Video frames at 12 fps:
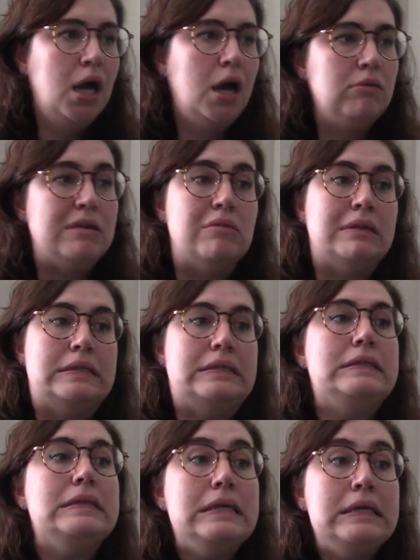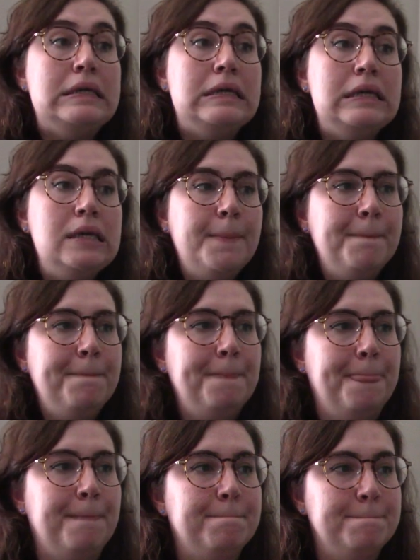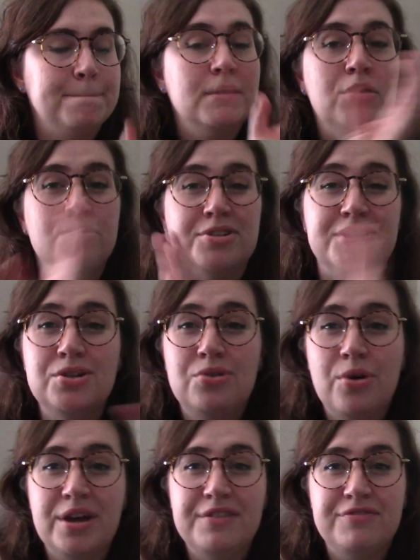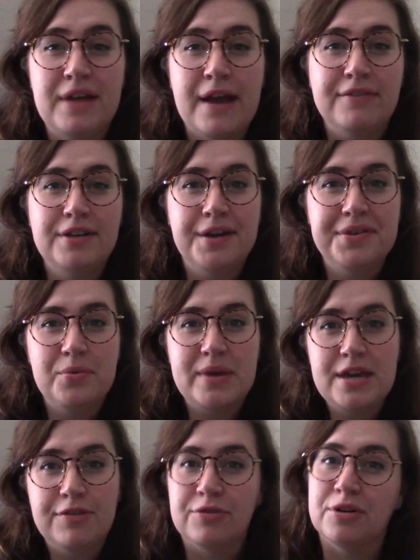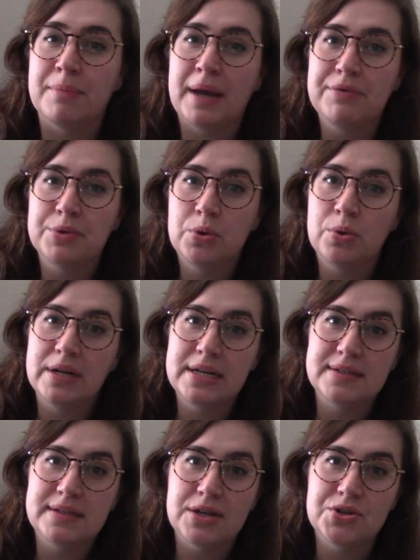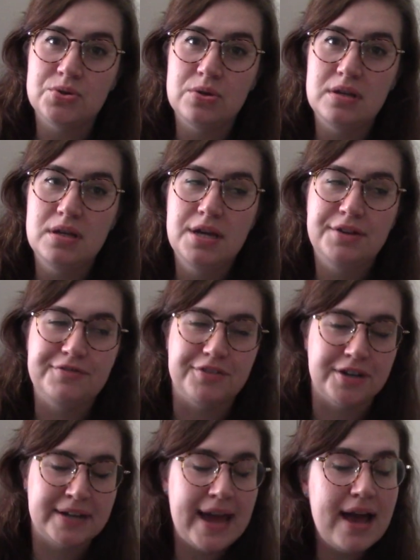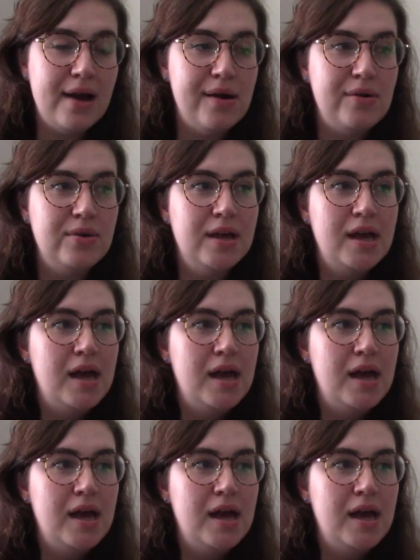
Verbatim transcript: We will see. We're still going for every other week for my recording schedule for now,